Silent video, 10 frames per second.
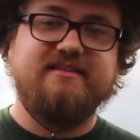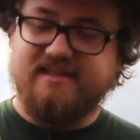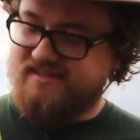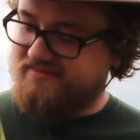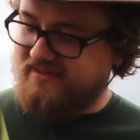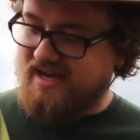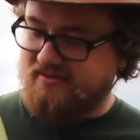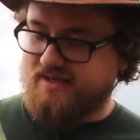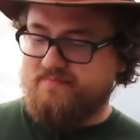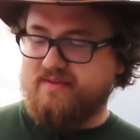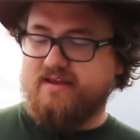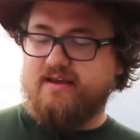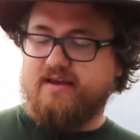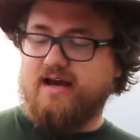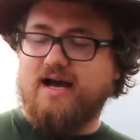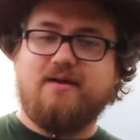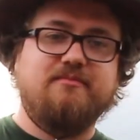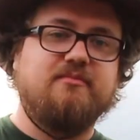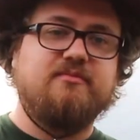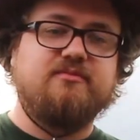This flower
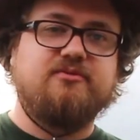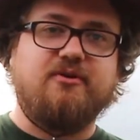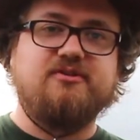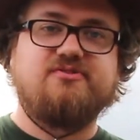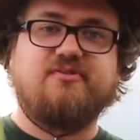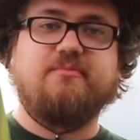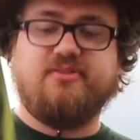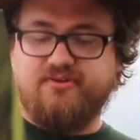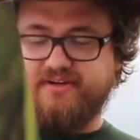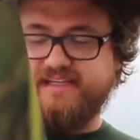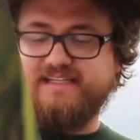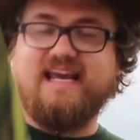grows from 30